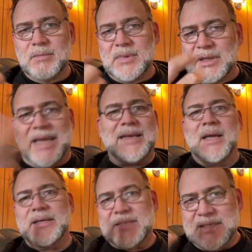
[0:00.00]
late
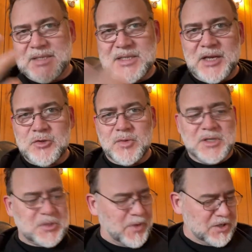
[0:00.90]
19th century,
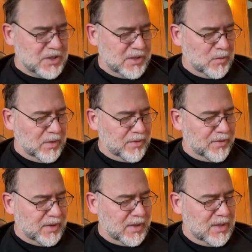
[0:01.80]
especially with
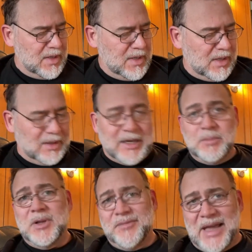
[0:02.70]
Helena
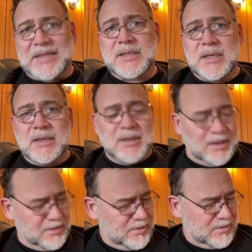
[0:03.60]
Blavatsky and
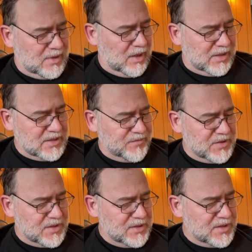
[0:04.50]
other
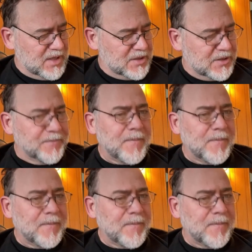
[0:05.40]
theosophists and such.